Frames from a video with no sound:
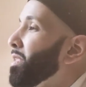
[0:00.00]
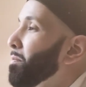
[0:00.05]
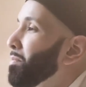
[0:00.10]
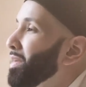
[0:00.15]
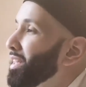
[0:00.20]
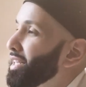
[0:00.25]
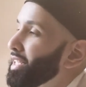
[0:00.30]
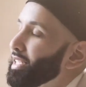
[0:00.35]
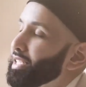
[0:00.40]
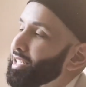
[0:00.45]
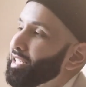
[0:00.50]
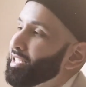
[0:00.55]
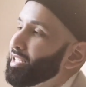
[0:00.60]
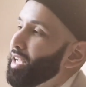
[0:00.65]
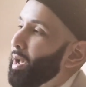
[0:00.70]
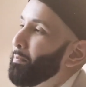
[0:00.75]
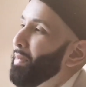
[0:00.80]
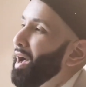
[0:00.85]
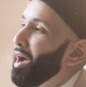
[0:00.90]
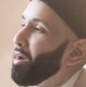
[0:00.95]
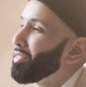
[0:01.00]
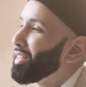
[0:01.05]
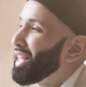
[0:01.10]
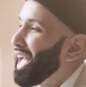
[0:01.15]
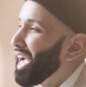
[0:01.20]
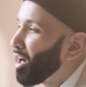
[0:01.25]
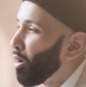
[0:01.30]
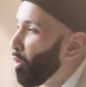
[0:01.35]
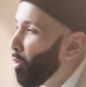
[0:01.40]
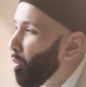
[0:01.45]
but this is about
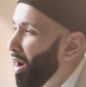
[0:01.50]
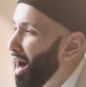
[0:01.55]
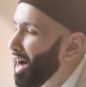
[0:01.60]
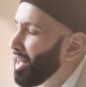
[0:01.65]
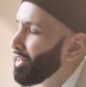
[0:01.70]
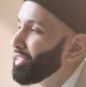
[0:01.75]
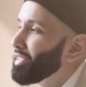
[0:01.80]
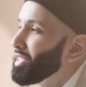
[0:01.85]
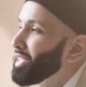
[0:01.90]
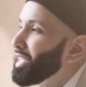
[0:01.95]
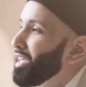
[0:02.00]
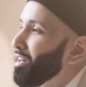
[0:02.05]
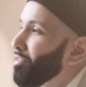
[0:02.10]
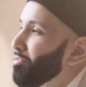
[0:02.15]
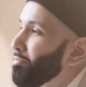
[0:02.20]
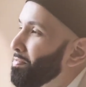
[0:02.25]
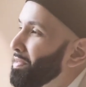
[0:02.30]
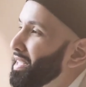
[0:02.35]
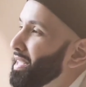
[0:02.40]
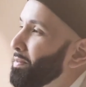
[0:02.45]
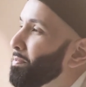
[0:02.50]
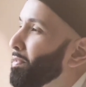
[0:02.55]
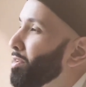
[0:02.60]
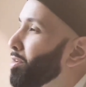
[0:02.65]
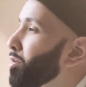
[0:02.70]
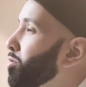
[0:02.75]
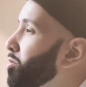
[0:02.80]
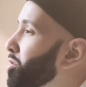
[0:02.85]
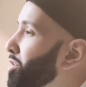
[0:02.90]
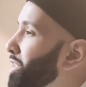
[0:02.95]
that quality of
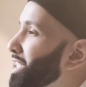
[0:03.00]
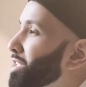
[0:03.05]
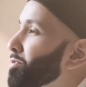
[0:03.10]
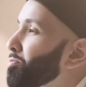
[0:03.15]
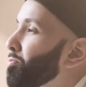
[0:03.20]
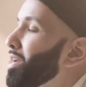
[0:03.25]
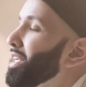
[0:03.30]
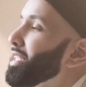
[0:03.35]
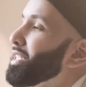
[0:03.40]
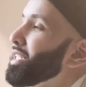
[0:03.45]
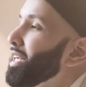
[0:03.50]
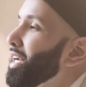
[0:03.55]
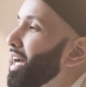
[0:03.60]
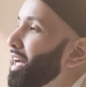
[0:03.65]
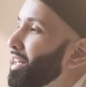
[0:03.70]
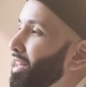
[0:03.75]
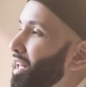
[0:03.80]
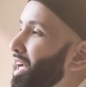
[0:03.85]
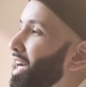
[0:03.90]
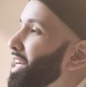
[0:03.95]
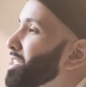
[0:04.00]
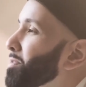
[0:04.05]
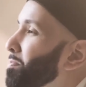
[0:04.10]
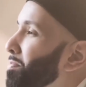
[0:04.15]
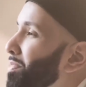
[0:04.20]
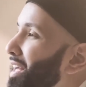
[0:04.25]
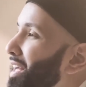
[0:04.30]
people who just wanted Allah's